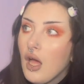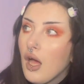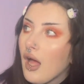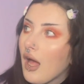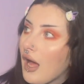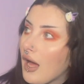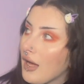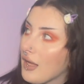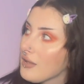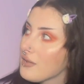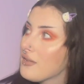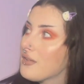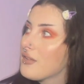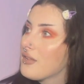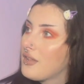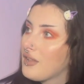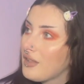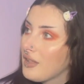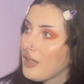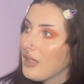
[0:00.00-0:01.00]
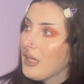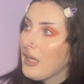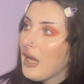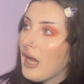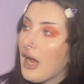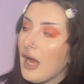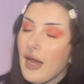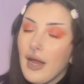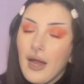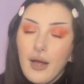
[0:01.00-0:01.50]
as today
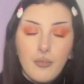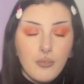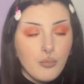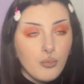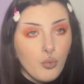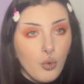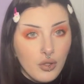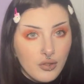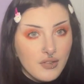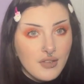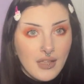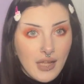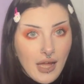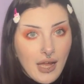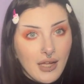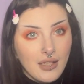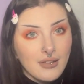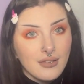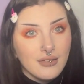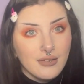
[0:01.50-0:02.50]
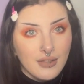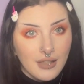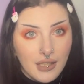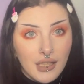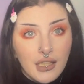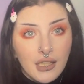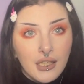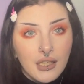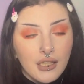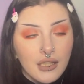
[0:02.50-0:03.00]
I am once again
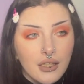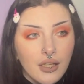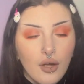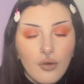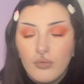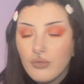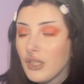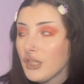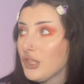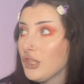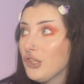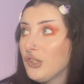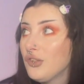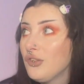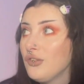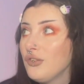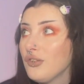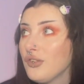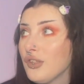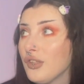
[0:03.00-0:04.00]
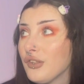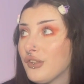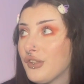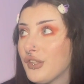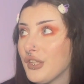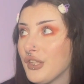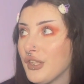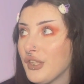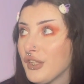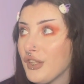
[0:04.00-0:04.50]
taking Reginald
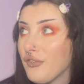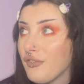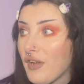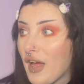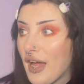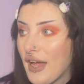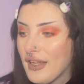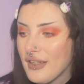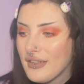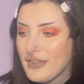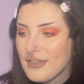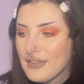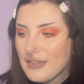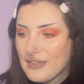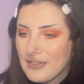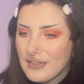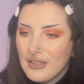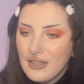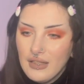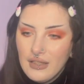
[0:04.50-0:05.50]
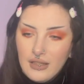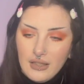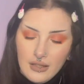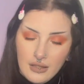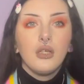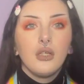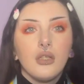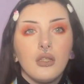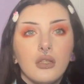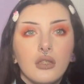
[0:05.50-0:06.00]
to the vets.
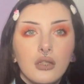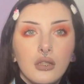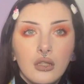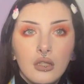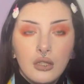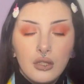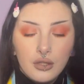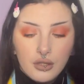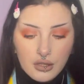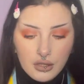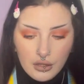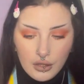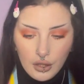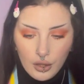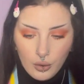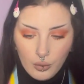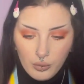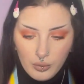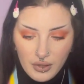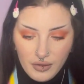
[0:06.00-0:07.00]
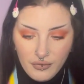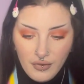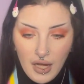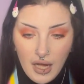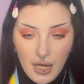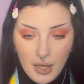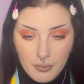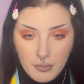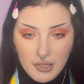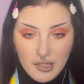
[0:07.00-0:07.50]
So with
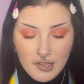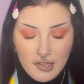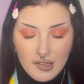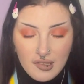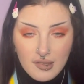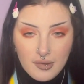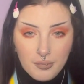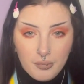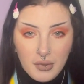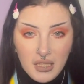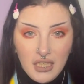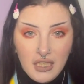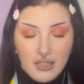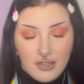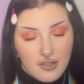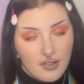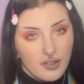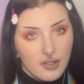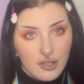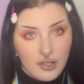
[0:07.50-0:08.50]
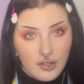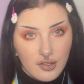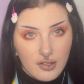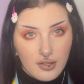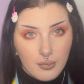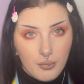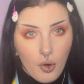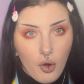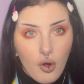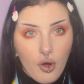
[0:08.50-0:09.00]
hamsters being so
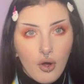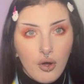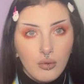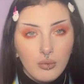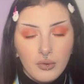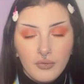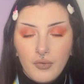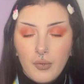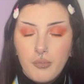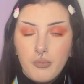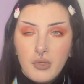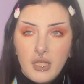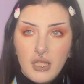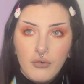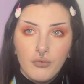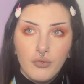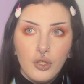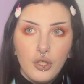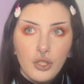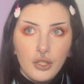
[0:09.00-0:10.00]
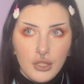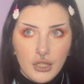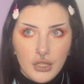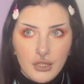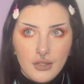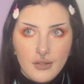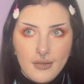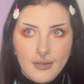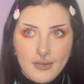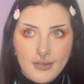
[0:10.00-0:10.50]
small, with them being
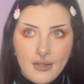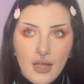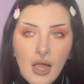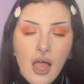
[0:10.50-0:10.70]
rodents,